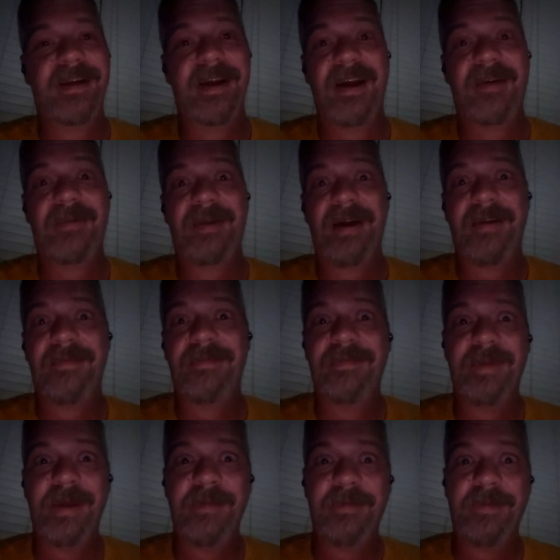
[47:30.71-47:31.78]
that I don't have
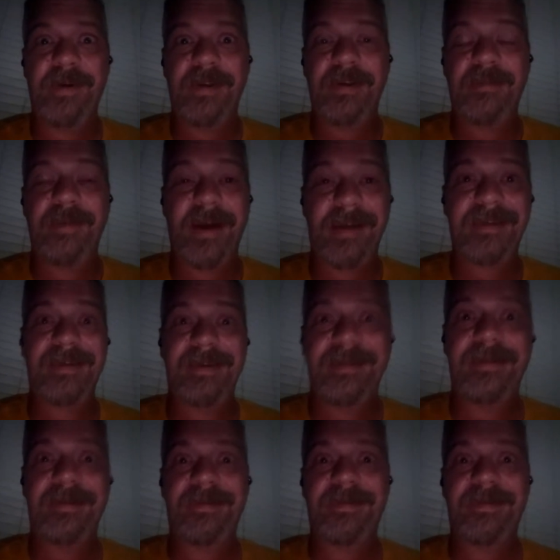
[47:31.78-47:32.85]
beef with
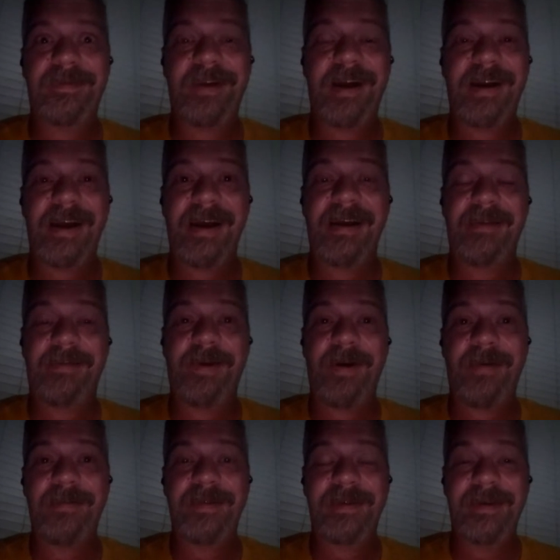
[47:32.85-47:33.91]
myself. If I got a
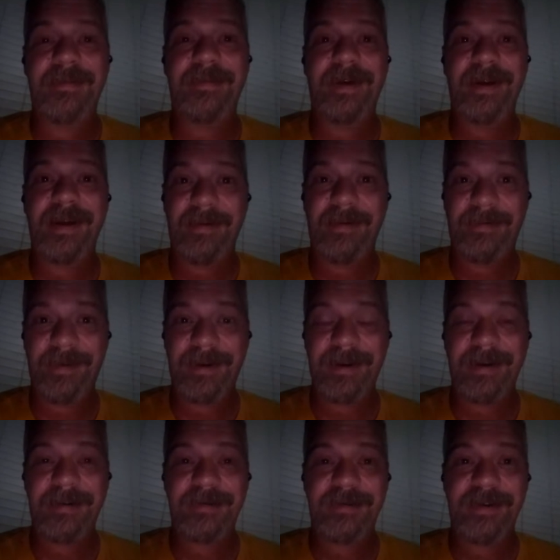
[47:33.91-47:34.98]
problem with somebody, I
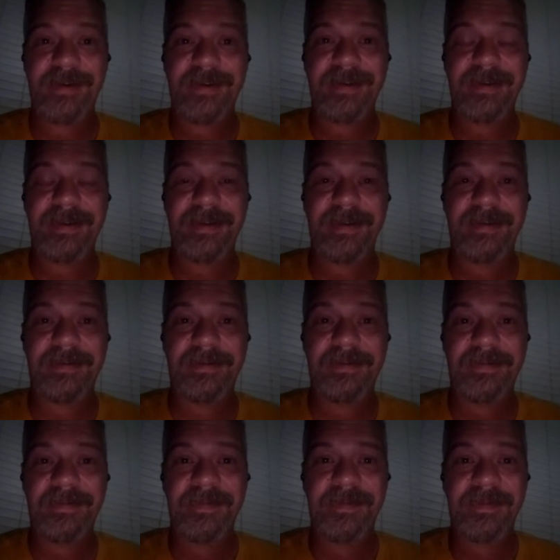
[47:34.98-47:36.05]
fucking address it to them.
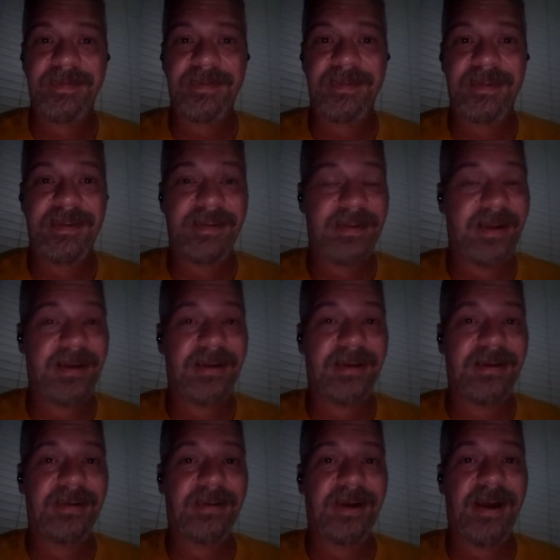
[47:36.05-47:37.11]
And they can
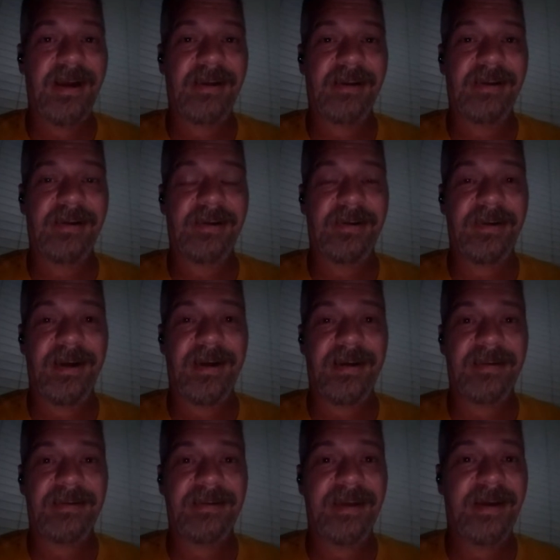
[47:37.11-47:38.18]
either handle it or
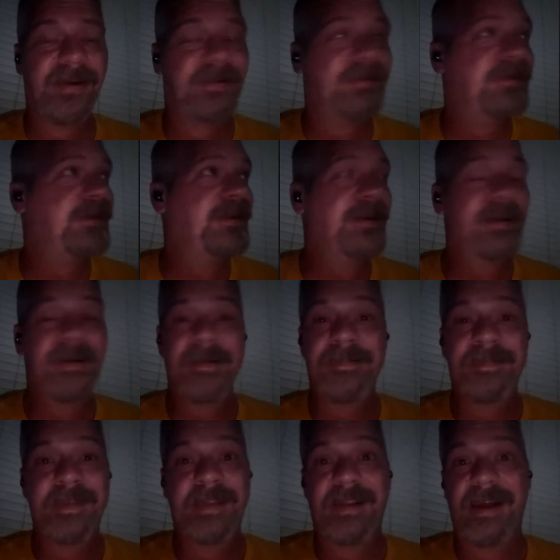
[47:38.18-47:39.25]
not. Now,
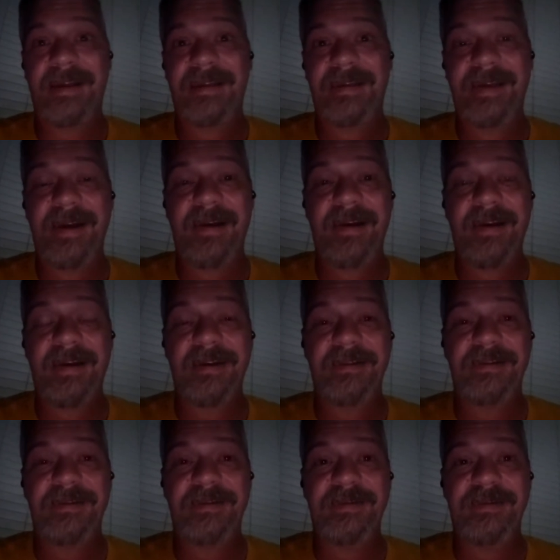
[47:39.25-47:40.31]
like Sarah
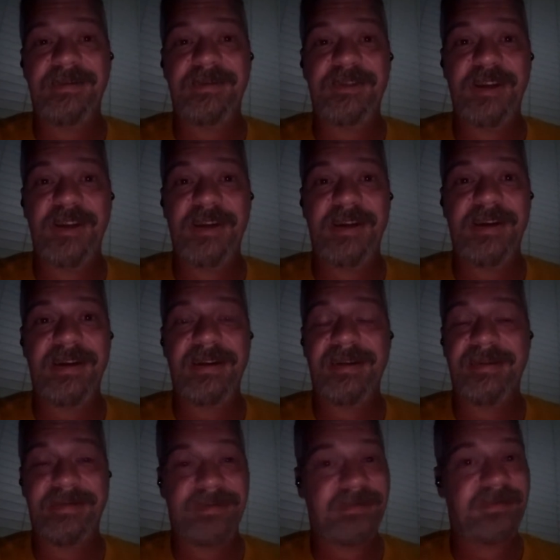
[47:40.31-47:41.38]
and Gina
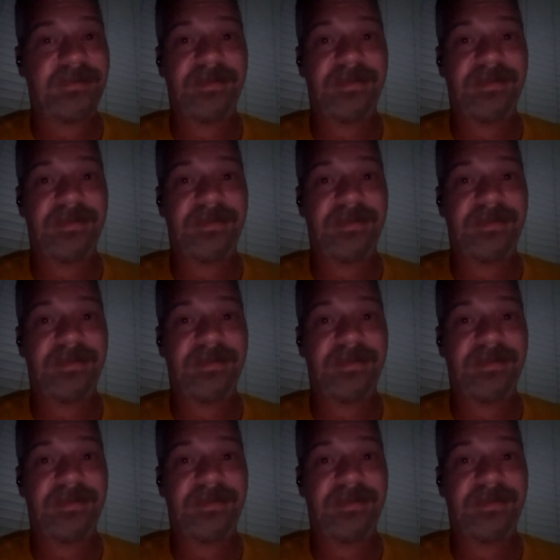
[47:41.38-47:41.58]
and